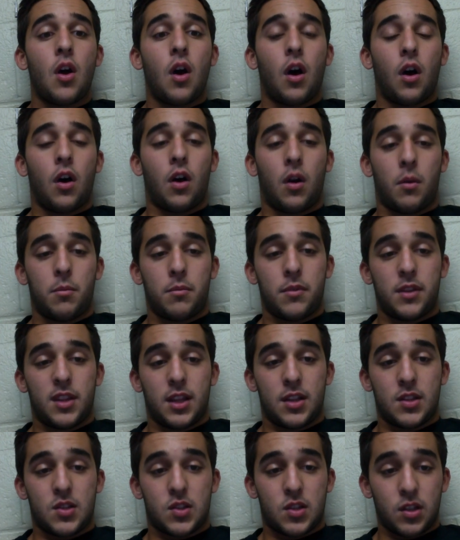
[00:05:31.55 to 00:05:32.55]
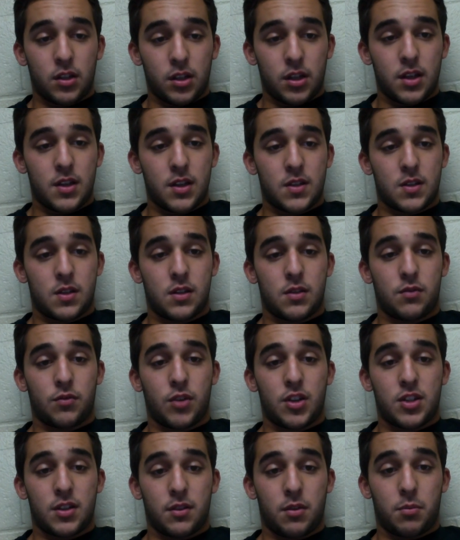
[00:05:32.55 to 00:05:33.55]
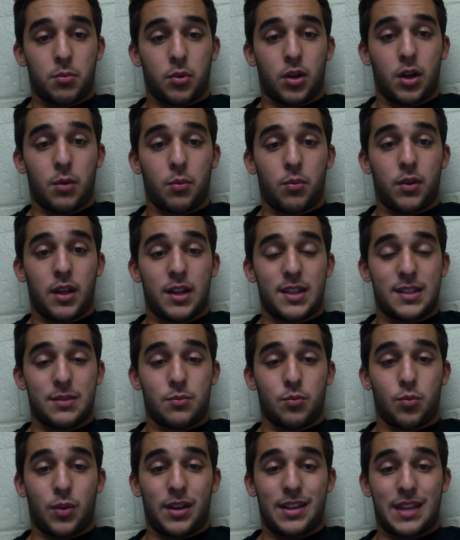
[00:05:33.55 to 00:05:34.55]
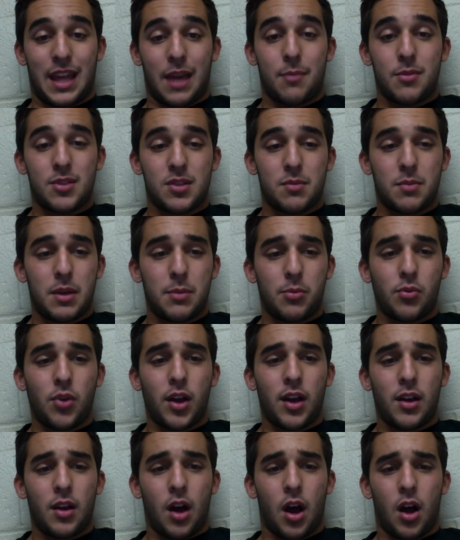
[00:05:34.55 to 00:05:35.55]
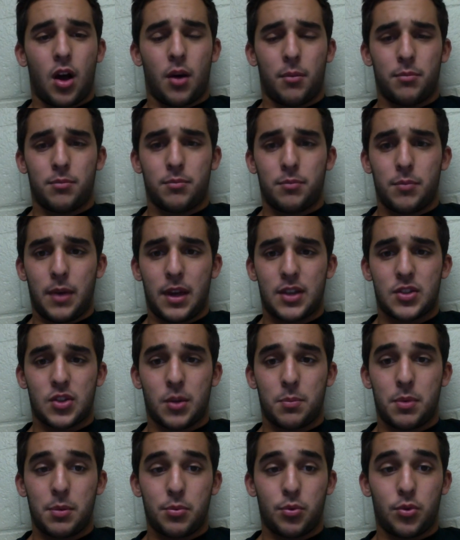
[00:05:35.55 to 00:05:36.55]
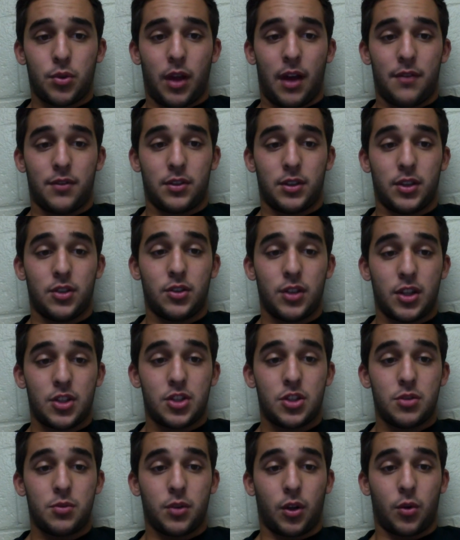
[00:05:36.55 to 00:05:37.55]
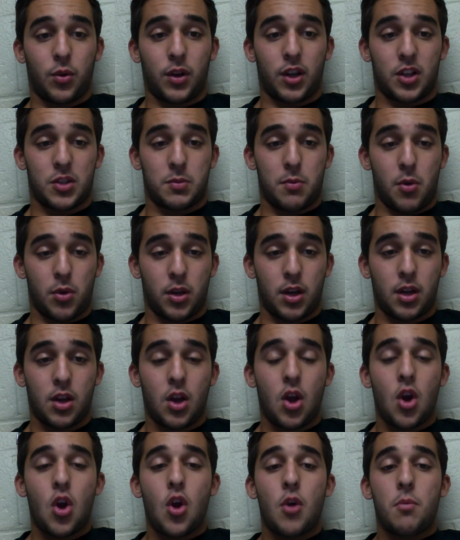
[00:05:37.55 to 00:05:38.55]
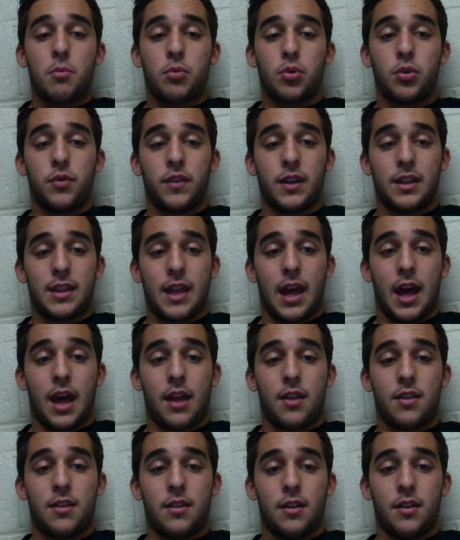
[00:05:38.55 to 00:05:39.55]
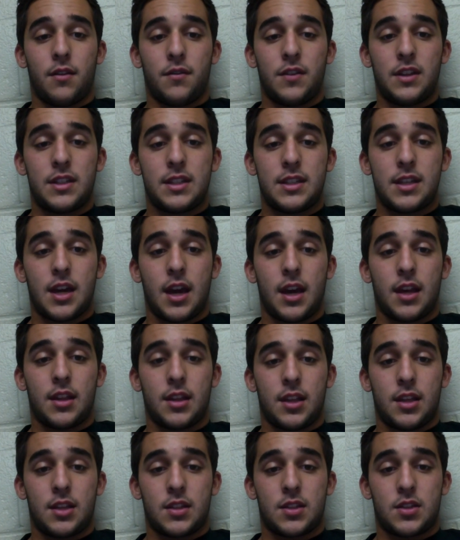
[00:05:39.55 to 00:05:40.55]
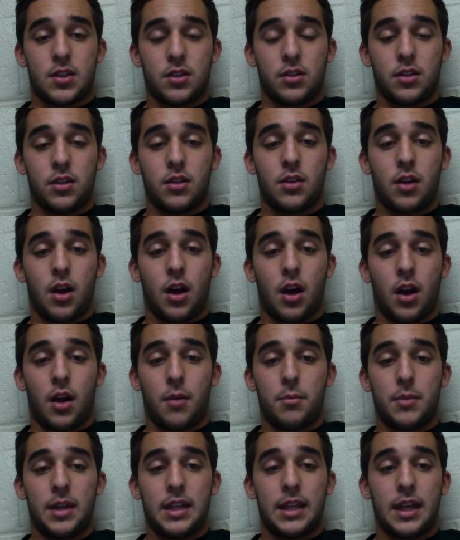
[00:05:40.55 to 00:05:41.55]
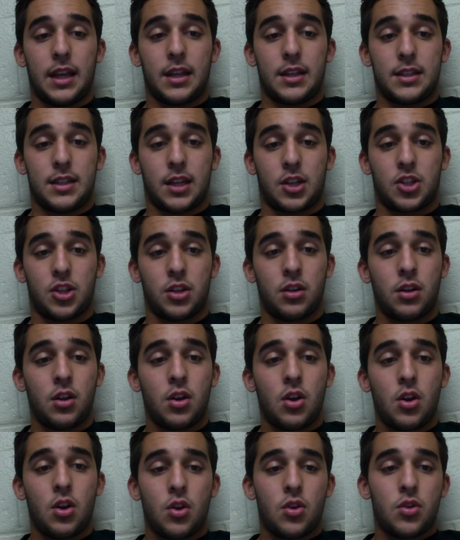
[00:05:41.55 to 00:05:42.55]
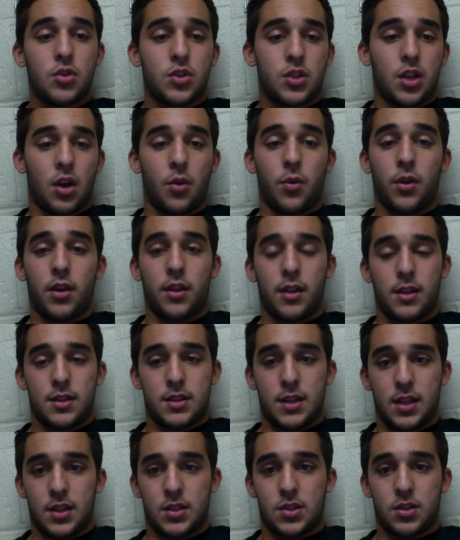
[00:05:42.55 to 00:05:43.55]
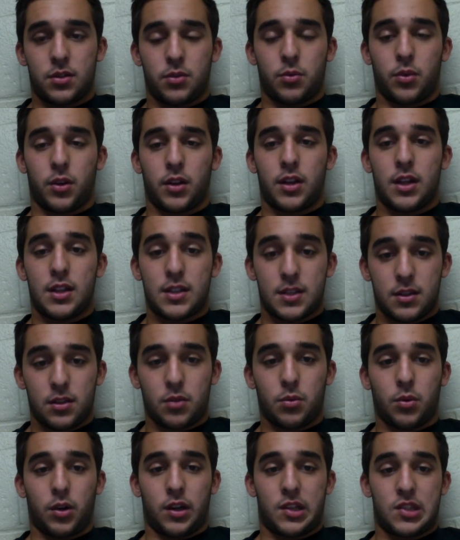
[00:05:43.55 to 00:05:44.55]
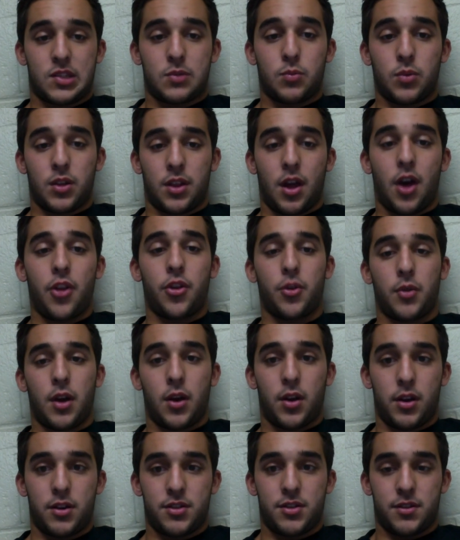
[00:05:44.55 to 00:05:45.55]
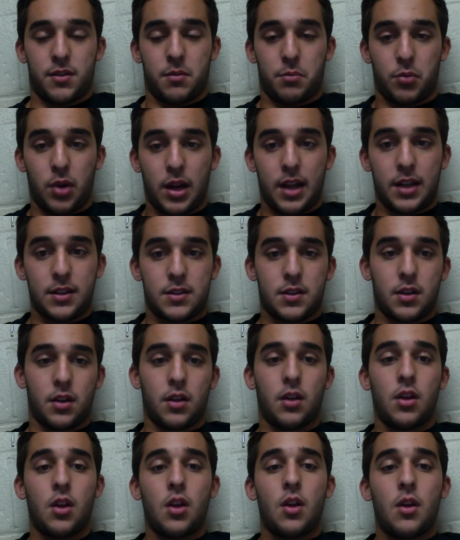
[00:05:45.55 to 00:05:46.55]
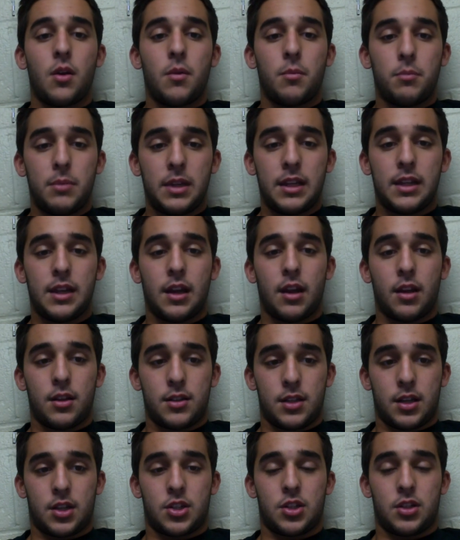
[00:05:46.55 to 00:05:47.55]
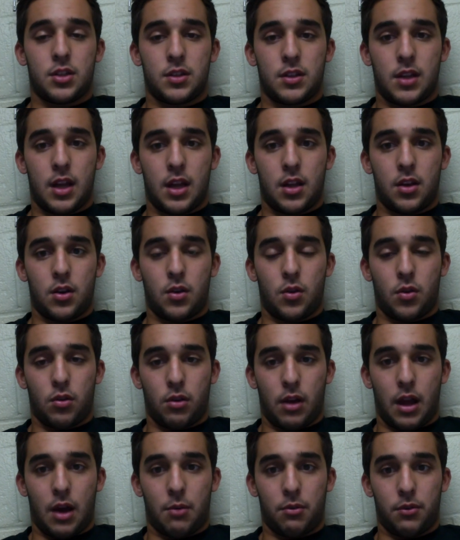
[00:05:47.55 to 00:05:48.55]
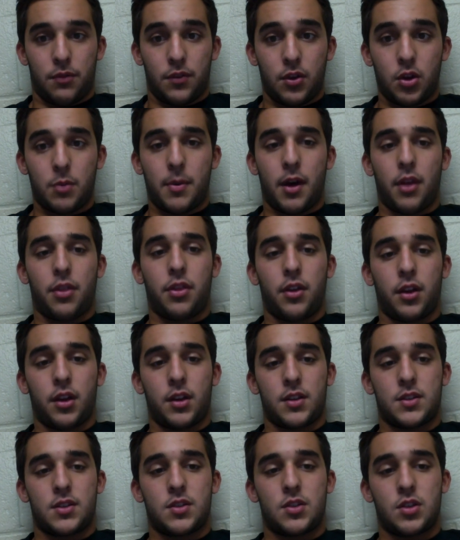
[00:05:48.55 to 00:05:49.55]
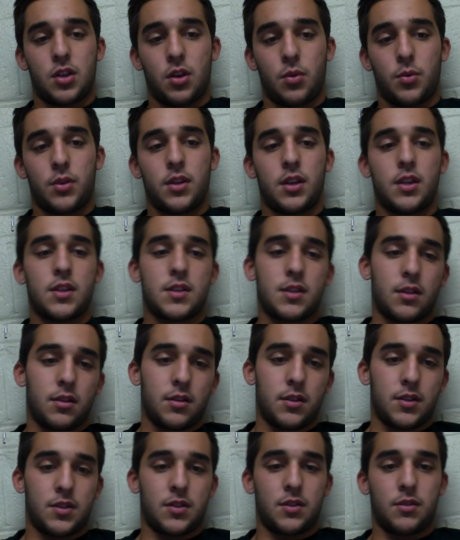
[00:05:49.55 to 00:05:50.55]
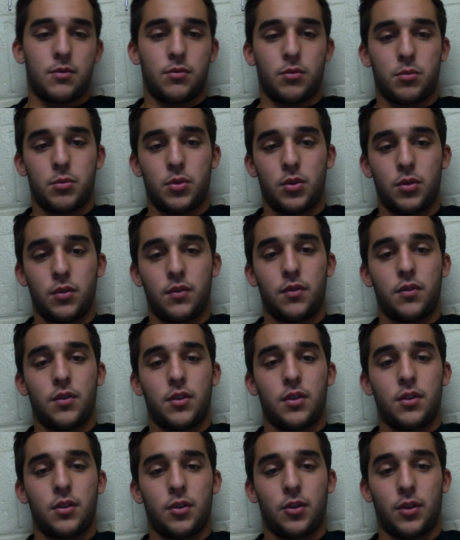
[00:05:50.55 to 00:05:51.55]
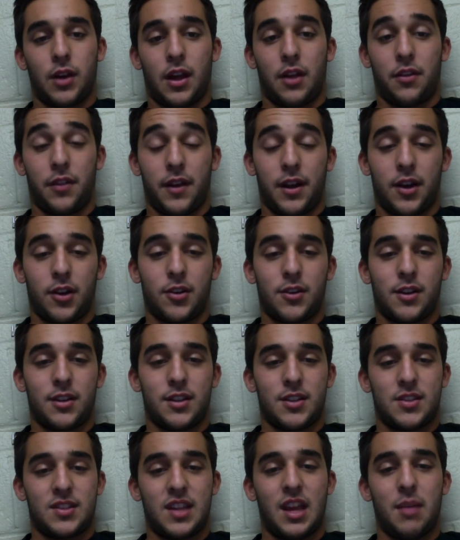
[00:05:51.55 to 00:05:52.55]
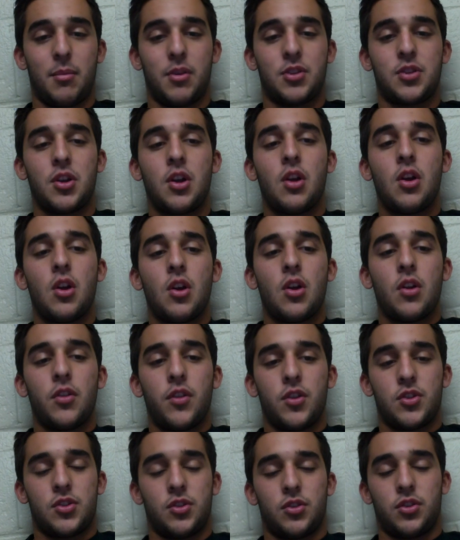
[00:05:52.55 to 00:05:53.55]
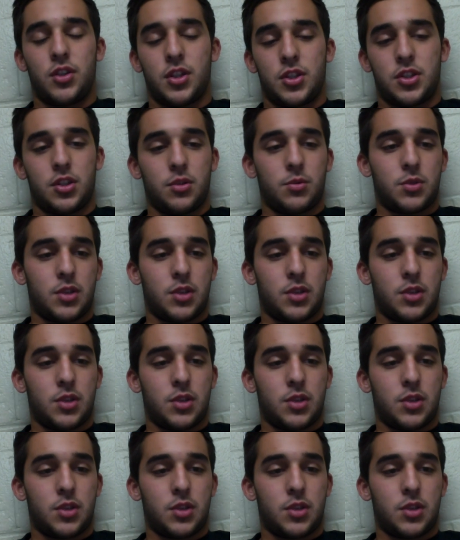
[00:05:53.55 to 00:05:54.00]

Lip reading: The insula is a region of the brain that is, when damaged in people, makes some people have a little issue in quitting smoking, proving that the VTA and the insula mediate addiction. So the insula works with other areas of the brain to mediate addiction and how we feel about things. So when the insula is removed or not there, or at least damaged, there's little issue.